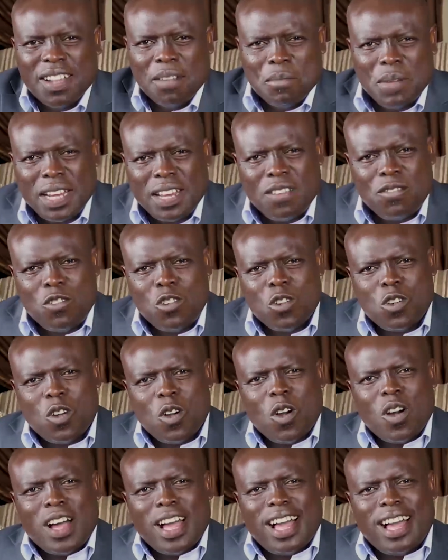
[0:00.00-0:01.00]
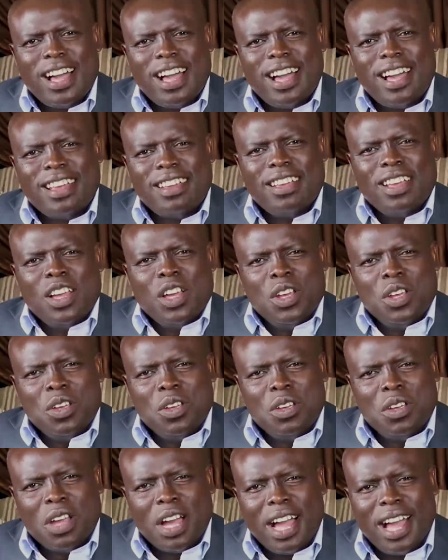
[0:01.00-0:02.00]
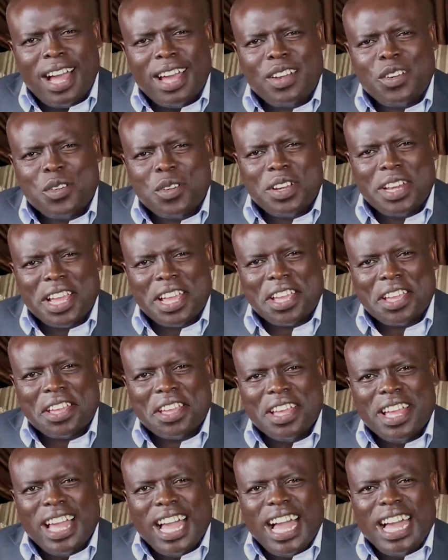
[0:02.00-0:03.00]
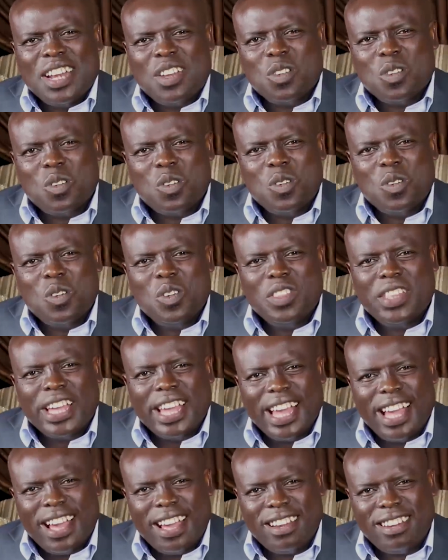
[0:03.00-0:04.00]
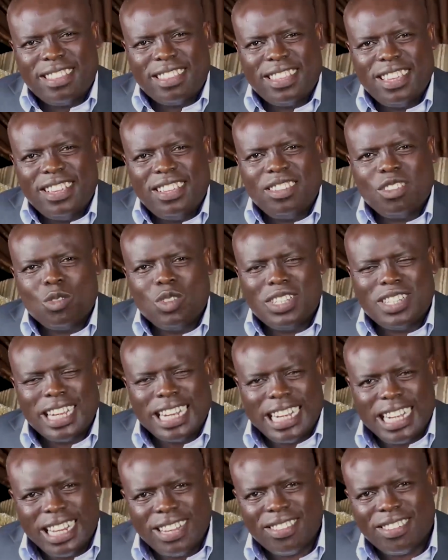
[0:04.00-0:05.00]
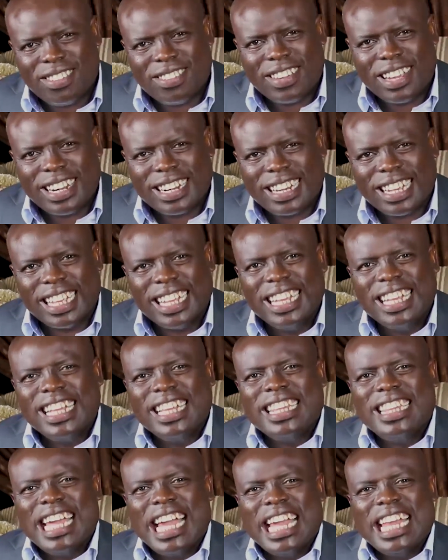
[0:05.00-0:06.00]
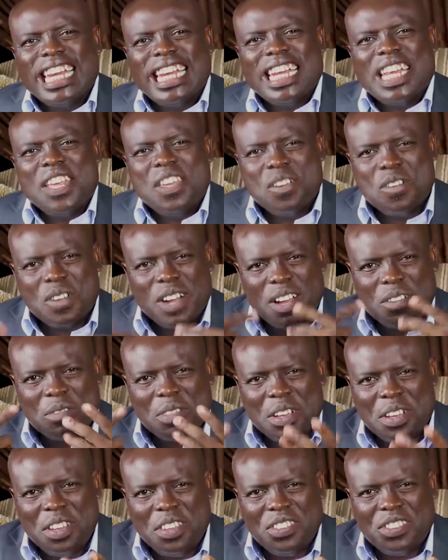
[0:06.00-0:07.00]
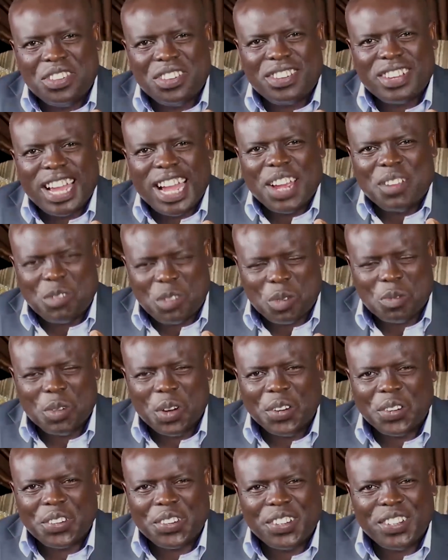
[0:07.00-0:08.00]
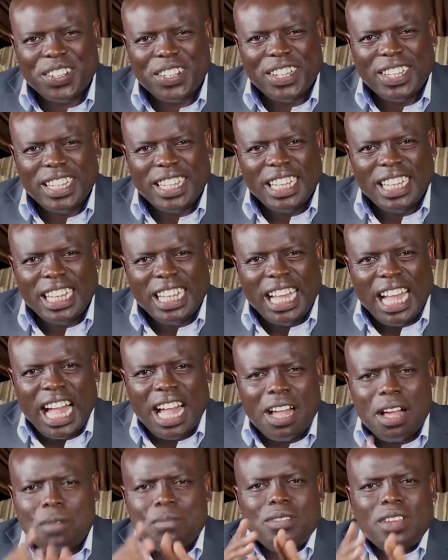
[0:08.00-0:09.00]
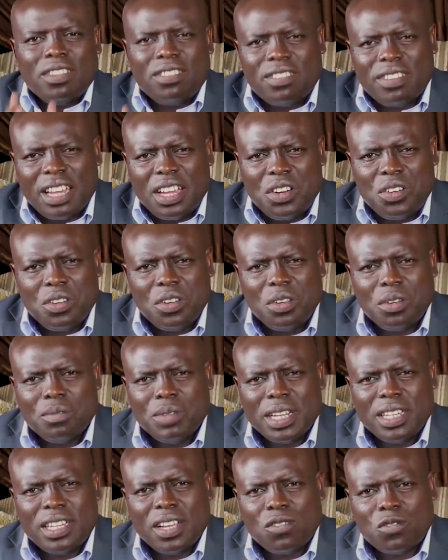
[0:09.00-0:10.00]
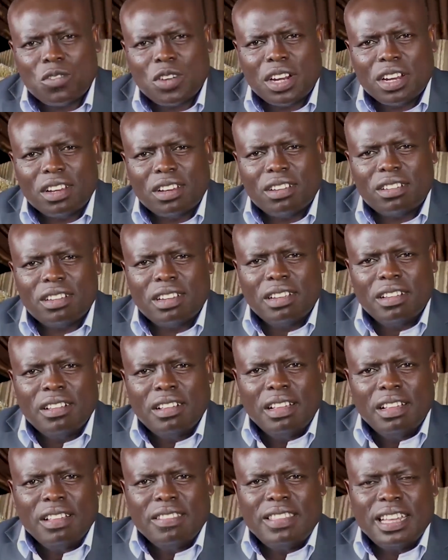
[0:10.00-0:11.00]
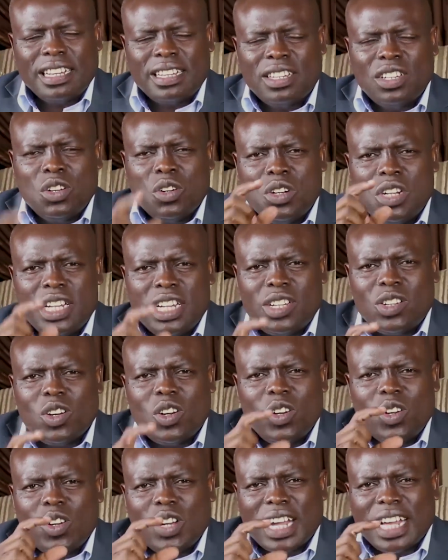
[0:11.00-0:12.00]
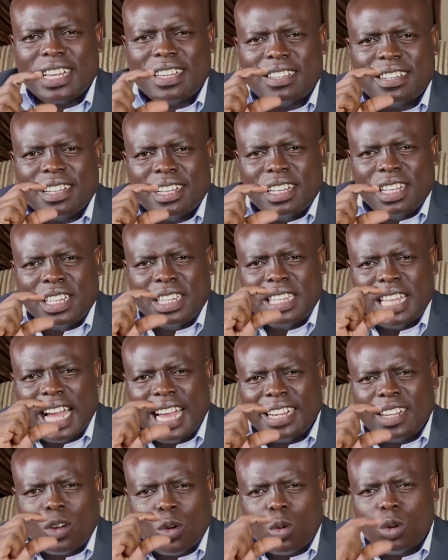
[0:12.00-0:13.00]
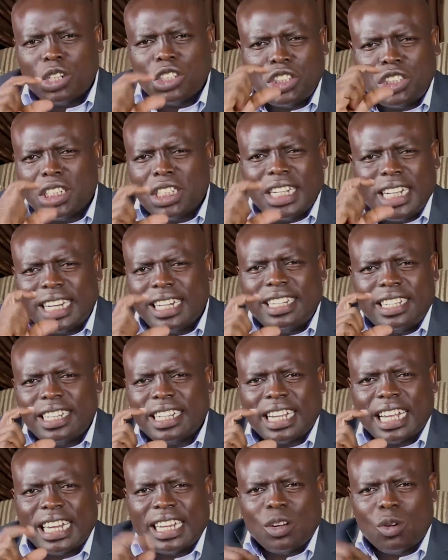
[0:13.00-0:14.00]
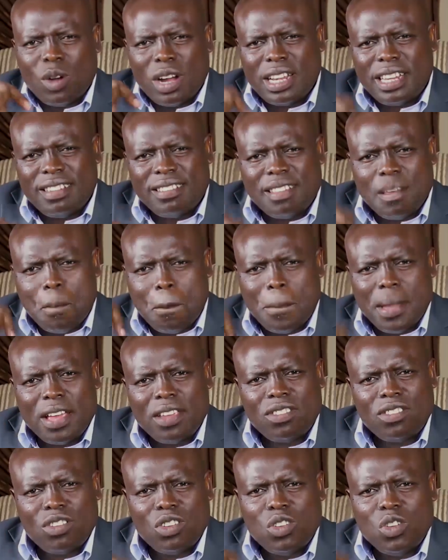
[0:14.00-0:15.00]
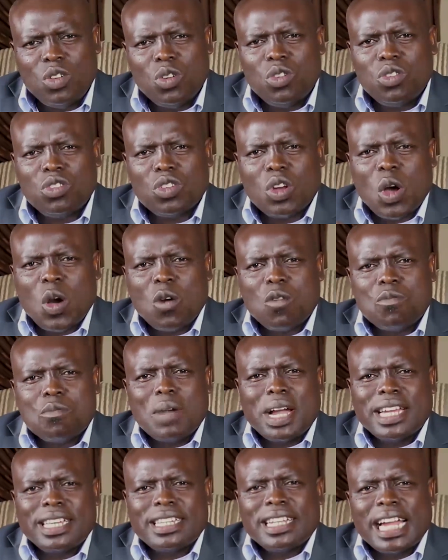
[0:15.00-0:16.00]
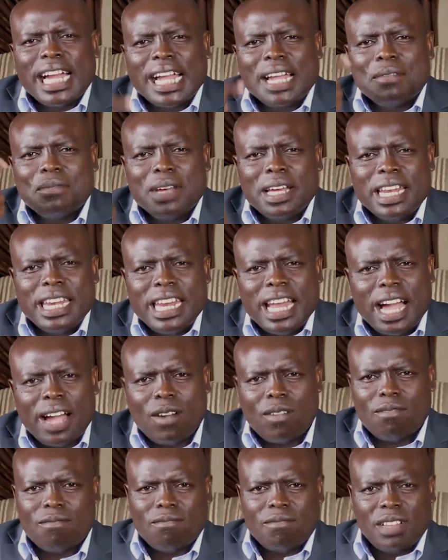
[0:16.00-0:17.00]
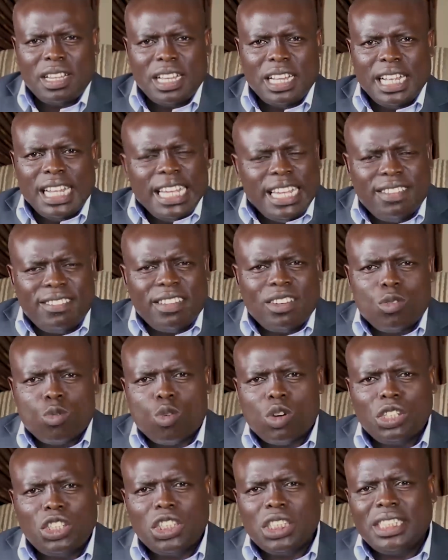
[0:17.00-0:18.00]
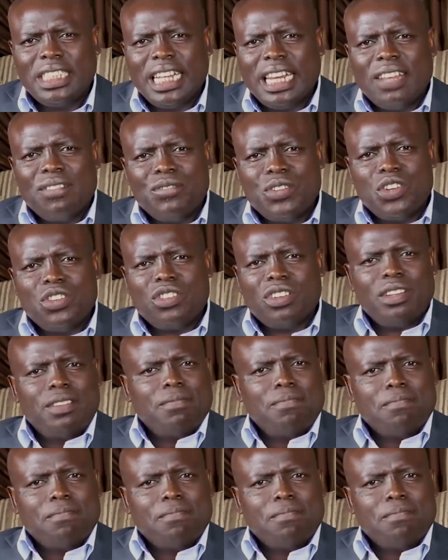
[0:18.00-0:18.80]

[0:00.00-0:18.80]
But if you go hard today and you do the hard things which are necessary, then you have the easy time tomorrow. I'm just saying to you, my dear friend, that you need to look at that question critically. What is the best use of my time now? Is it watching television?